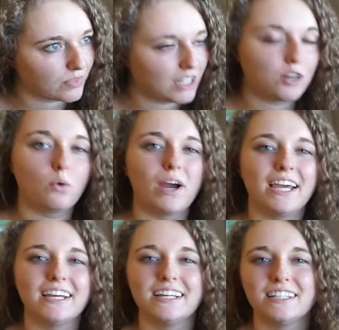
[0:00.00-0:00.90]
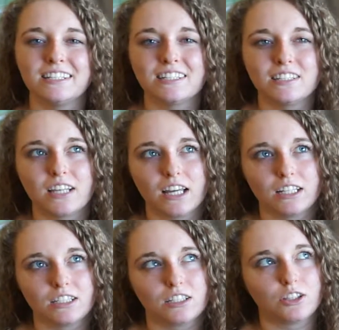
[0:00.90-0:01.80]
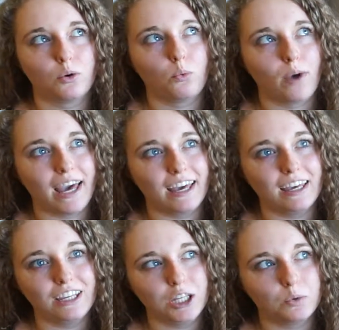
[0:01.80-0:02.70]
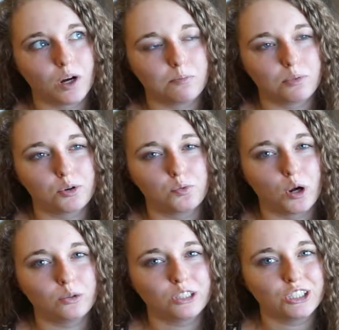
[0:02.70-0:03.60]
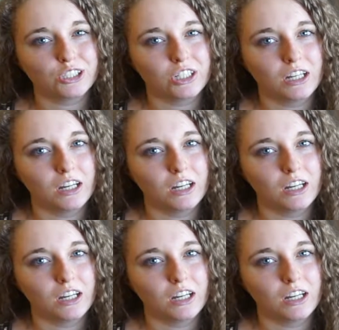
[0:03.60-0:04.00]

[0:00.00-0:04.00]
in a way it's it's the way you approach